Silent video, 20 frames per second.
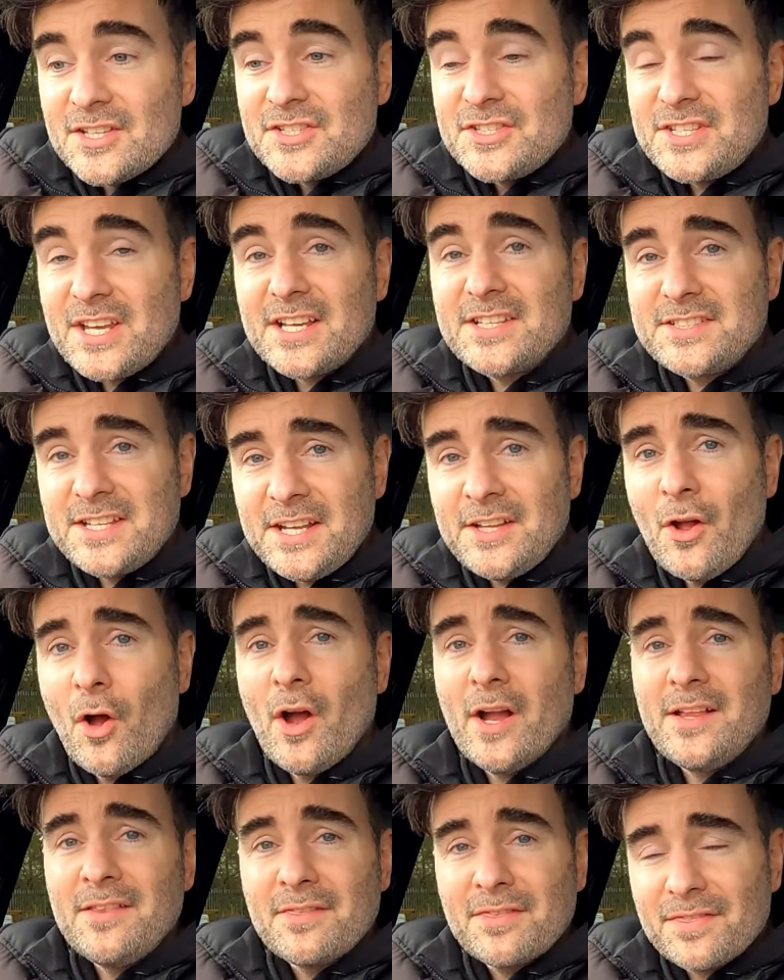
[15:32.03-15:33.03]

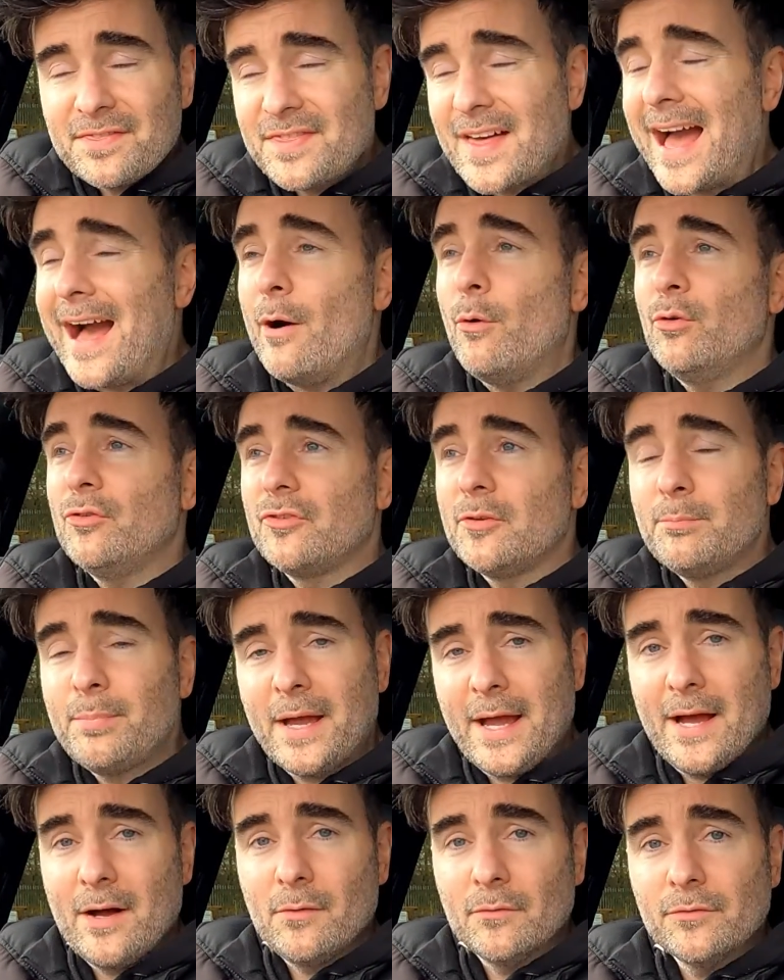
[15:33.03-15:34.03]

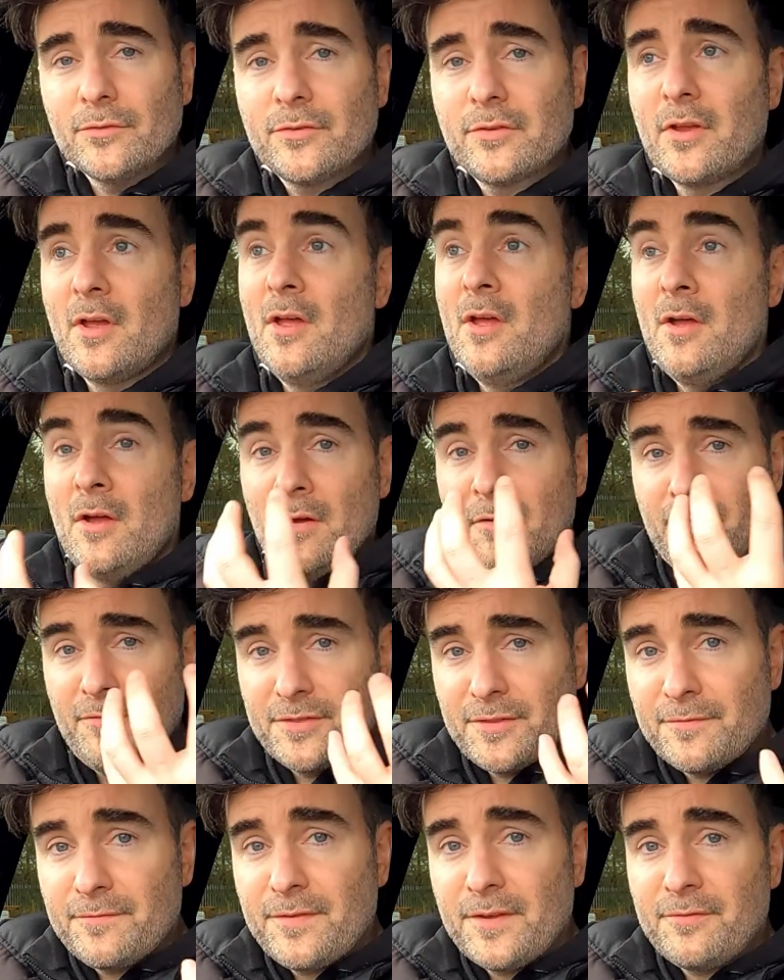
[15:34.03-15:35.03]
£69,000
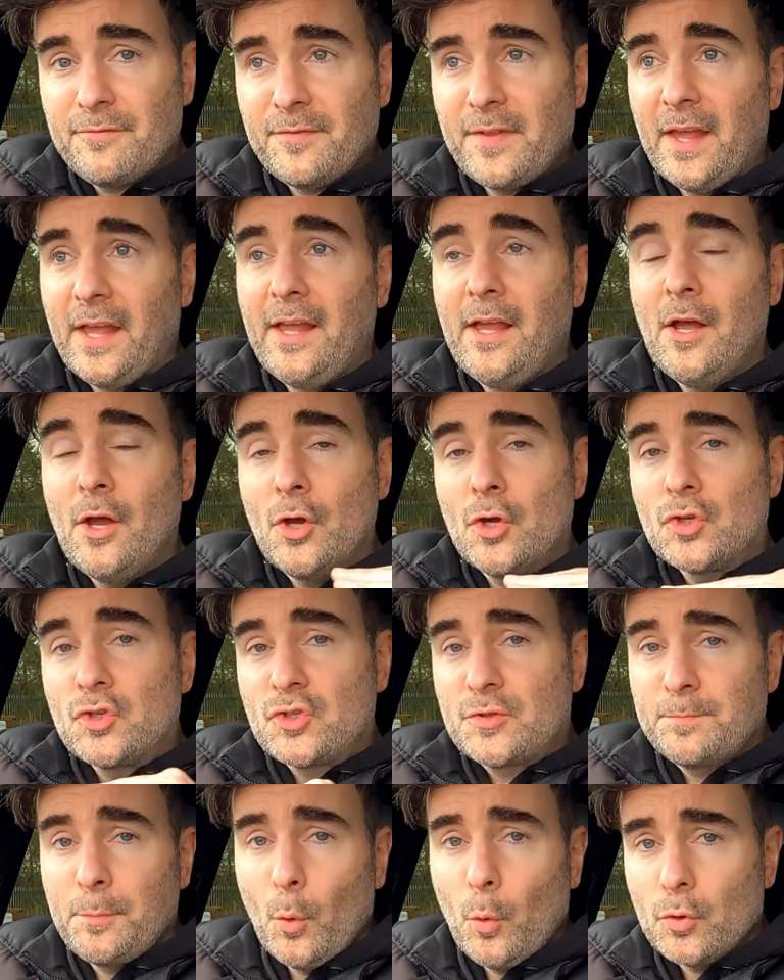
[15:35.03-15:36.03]
for the 50
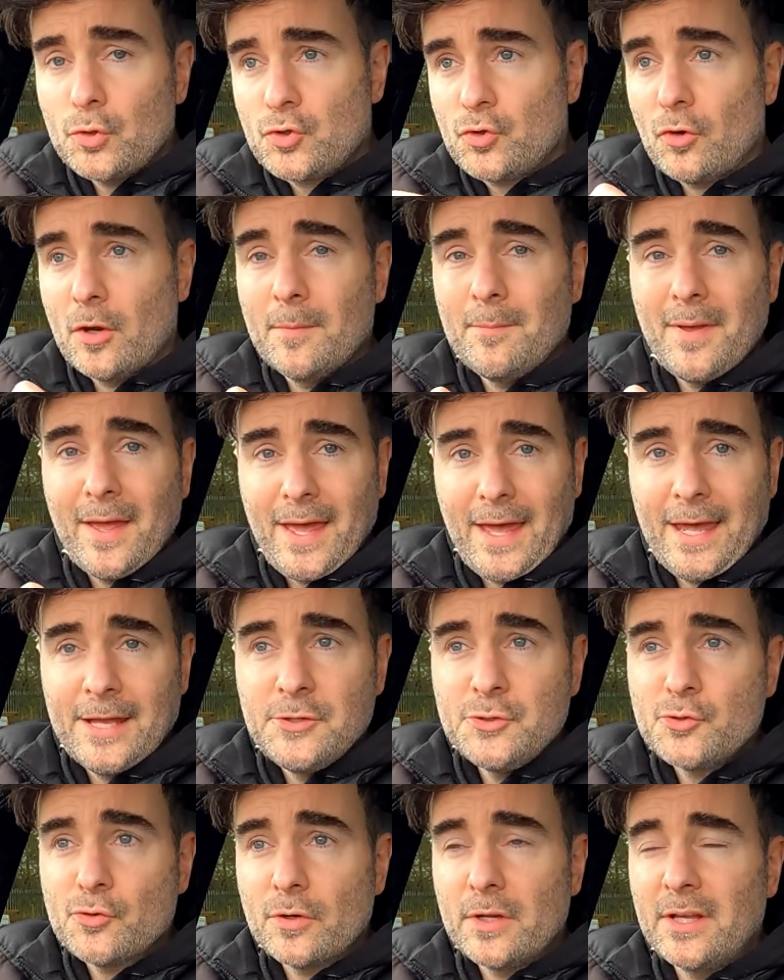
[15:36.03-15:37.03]
sport trim
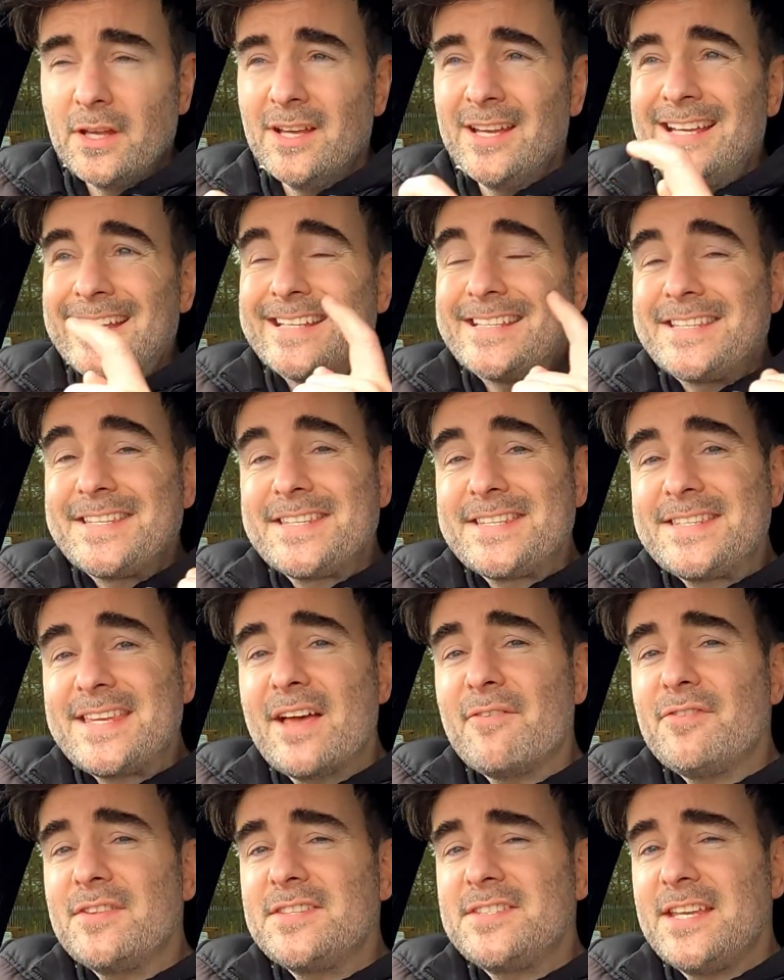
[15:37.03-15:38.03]
entry,
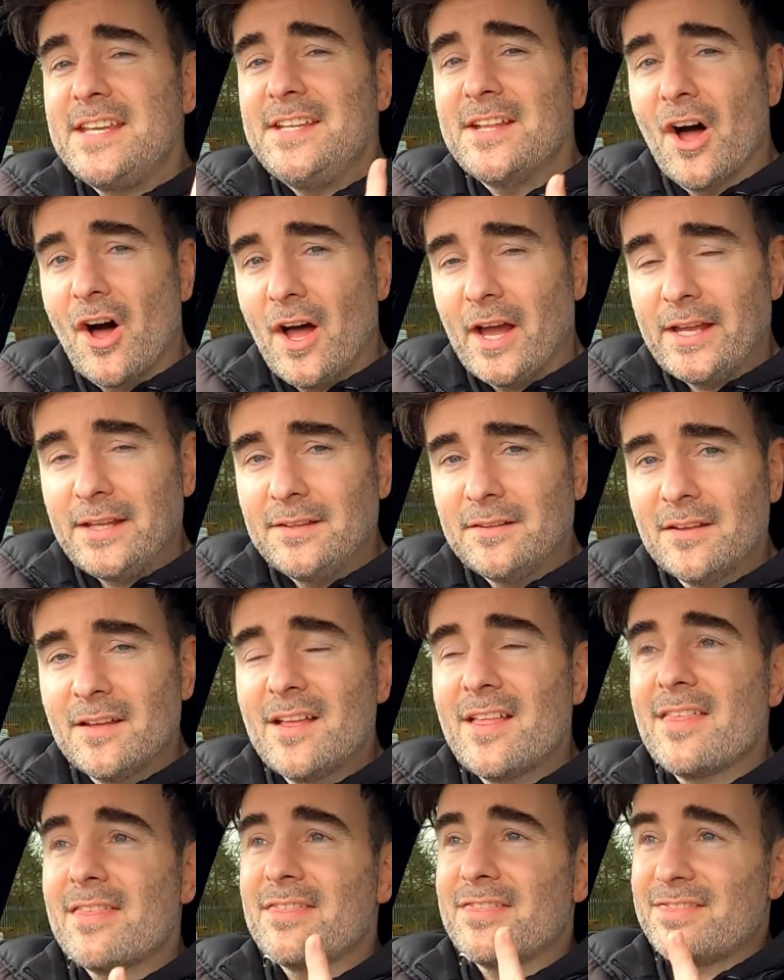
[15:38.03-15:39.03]

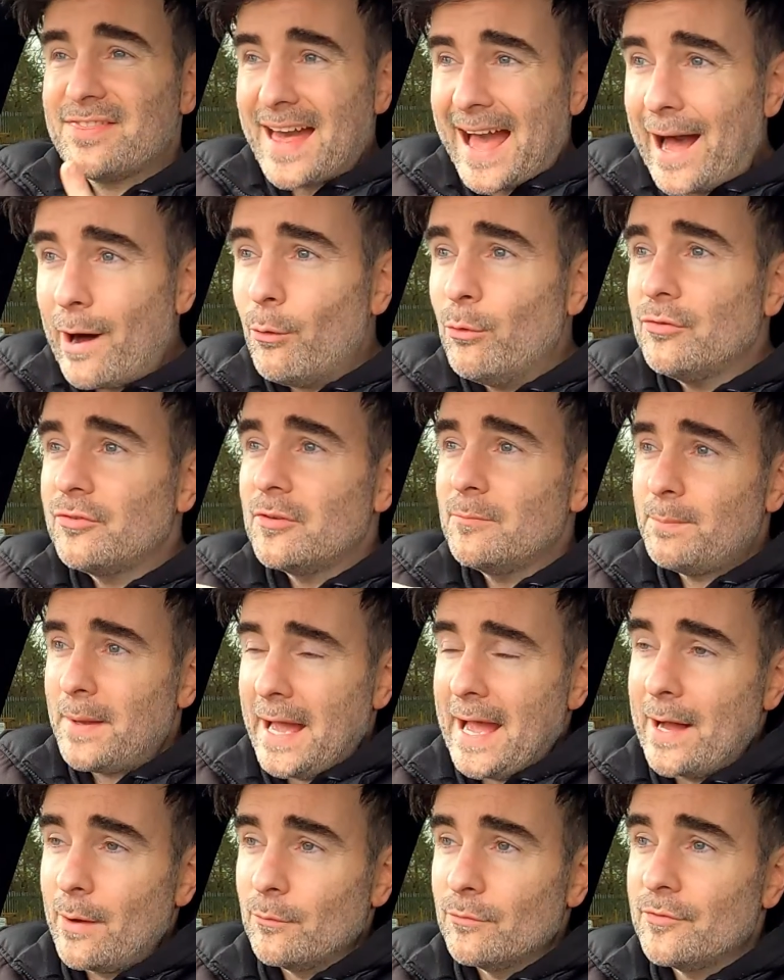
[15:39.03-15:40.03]

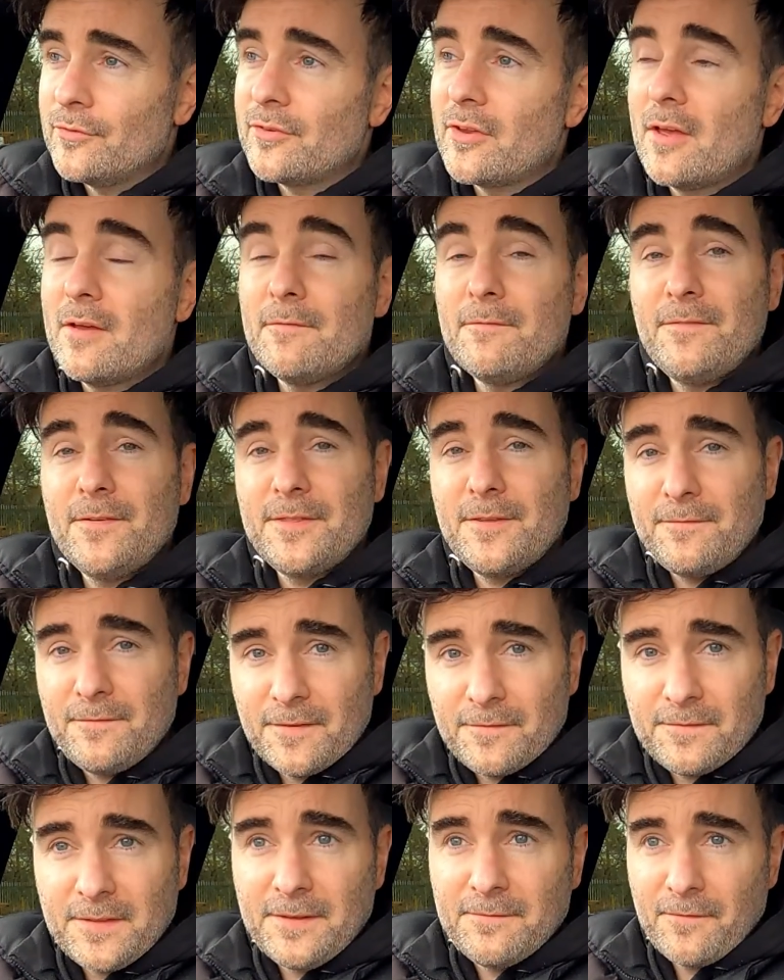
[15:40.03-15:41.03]
£79,000 for the
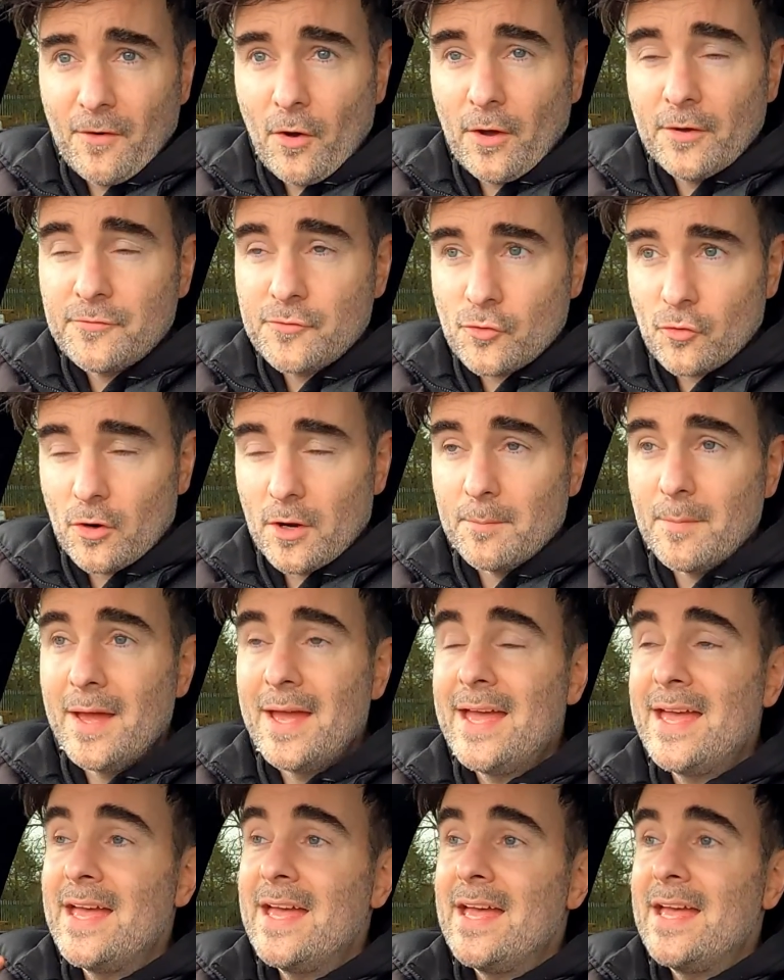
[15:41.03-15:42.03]
55
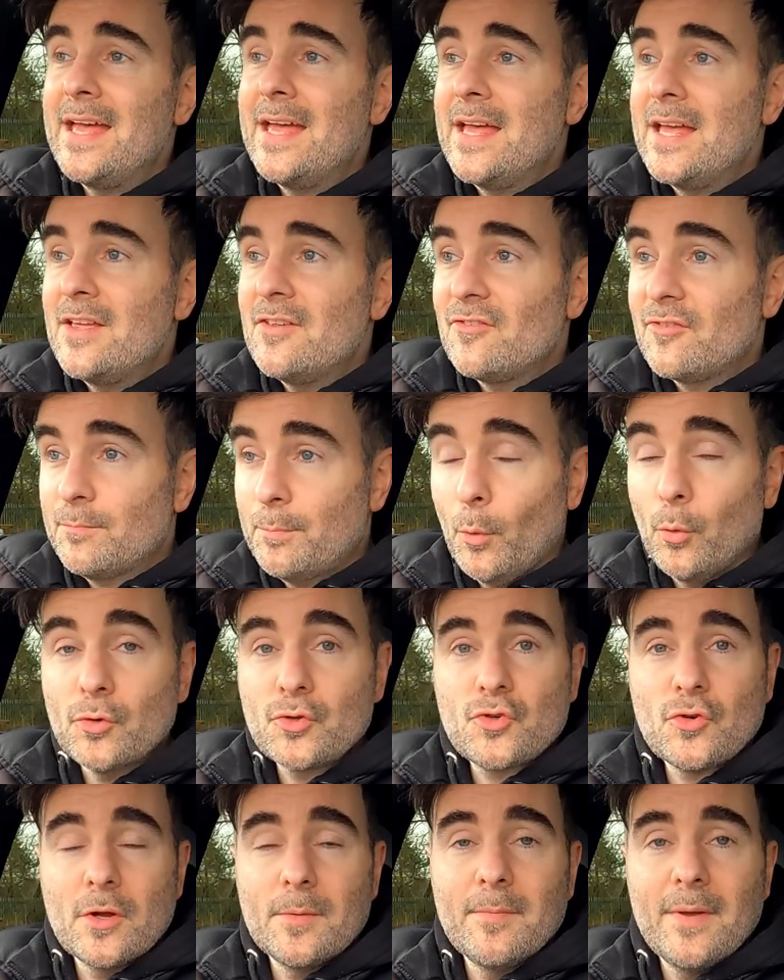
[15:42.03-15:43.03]
trim
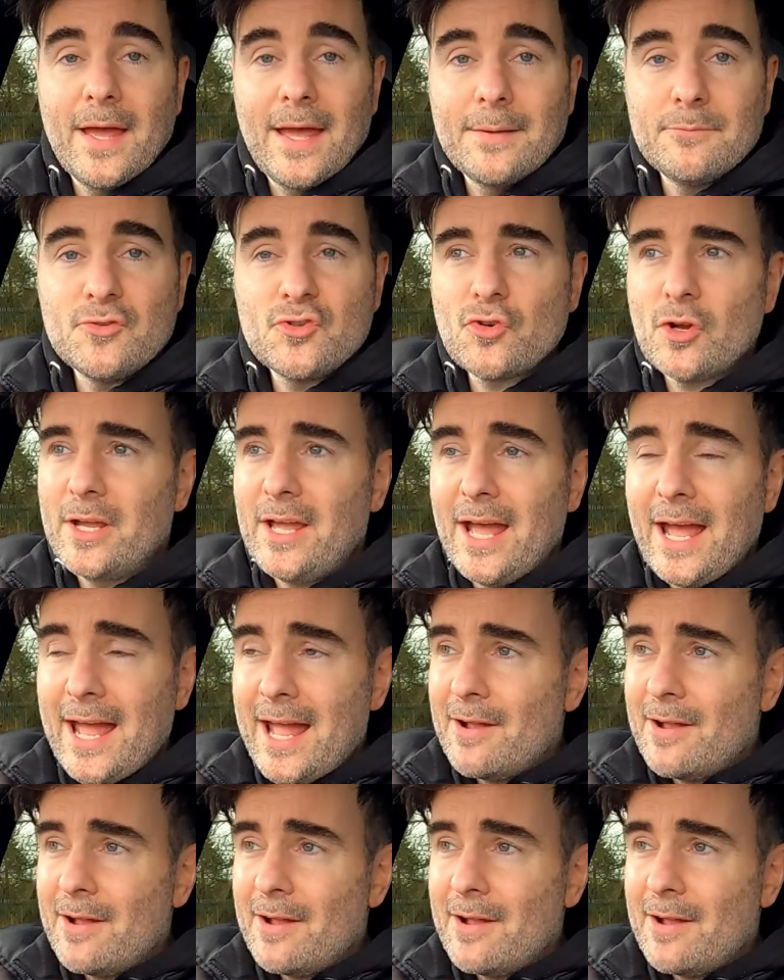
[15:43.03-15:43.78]
sport trim entry.